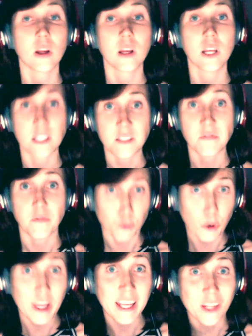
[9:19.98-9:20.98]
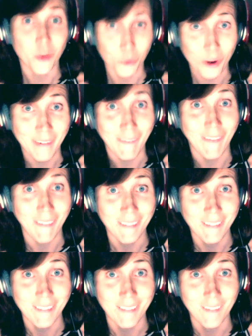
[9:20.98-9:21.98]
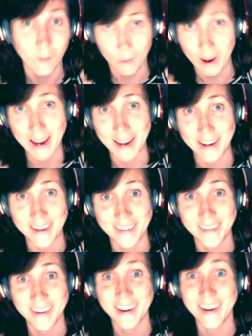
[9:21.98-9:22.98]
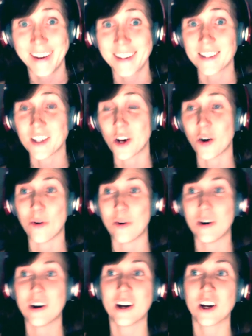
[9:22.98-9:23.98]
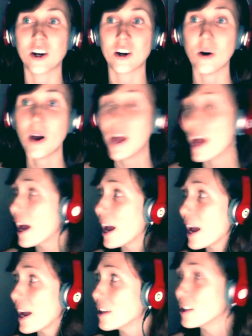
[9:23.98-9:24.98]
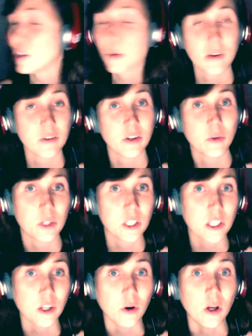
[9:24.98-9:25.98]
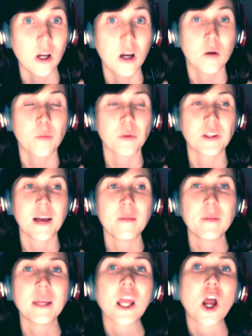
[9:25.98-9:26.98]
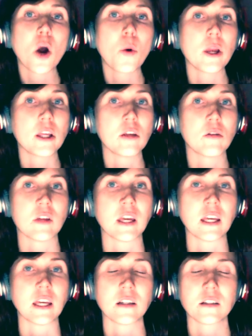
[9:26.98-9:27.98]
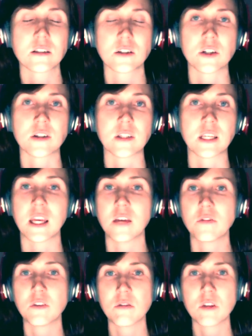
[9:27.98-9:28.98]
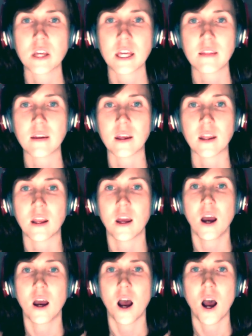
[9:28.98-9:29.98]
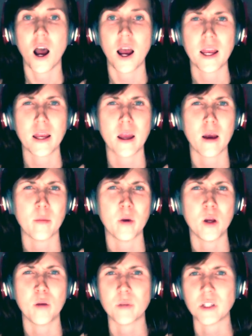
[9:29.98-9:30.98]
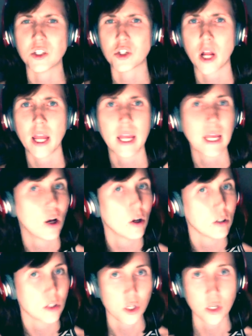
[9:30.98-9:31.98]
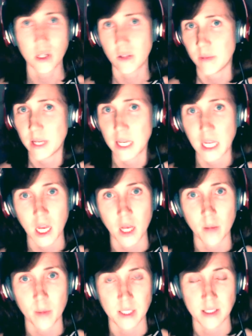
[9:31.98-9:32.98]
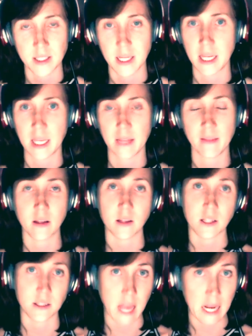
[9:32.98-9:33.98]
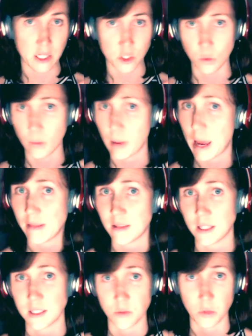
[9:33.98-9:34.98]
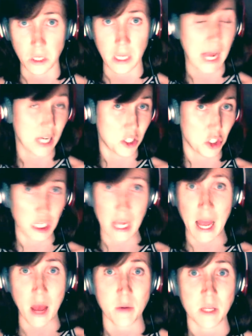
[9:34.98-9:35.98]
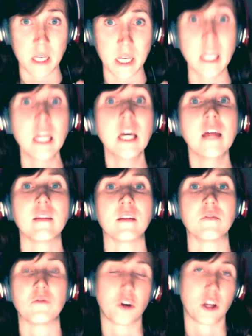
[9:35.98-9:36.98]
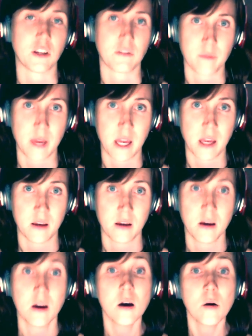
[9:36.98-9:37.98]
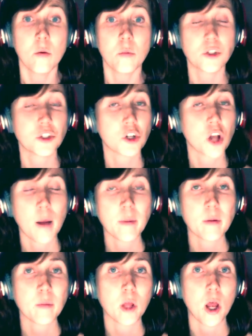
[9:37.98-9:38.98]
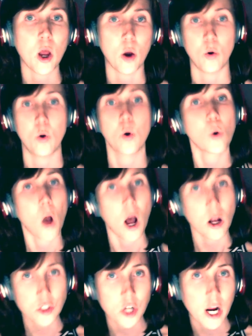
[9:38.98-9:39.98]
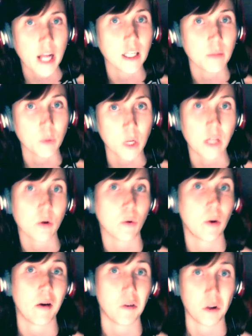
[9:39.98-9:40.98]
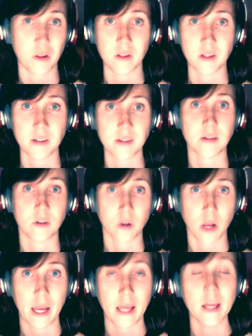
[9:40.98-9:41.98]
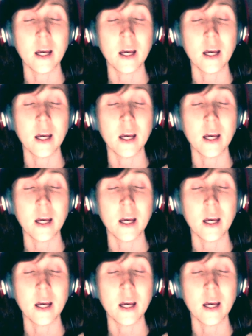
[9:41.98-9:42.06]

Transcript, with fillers: It's freaking real. Okay? So go ahead, do whatever you want to do. But let me know what you think. Seriously. If you think that I am betraying alternative media by saying that these actual bad things really actually happen, then forgive me. Put your comment below. I'll try to bring you around on this, okay?